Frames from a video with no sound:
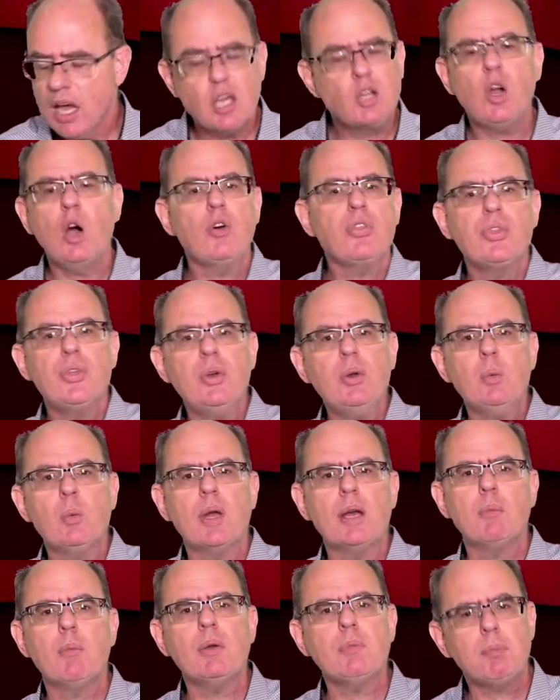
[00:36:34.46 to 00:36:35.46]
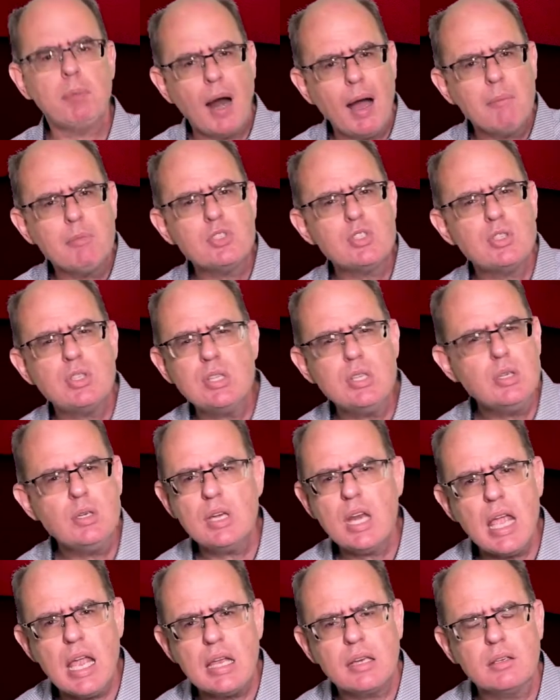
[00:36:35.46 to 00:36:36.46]
Go through. What, what promise do you
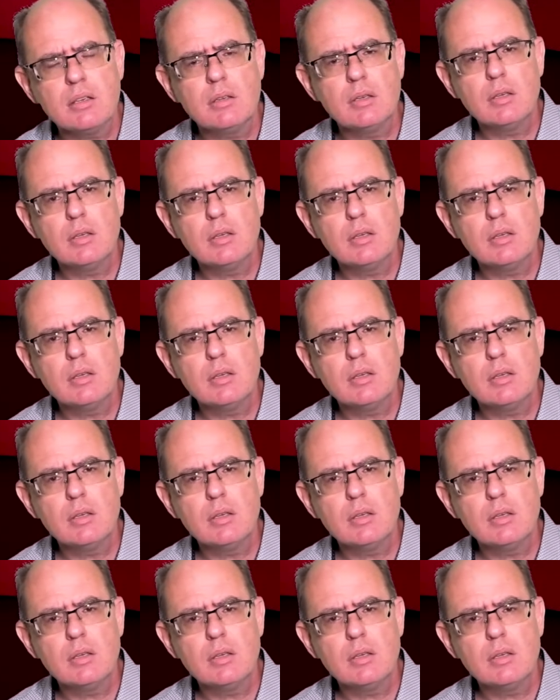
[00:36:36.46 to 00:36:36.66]
need?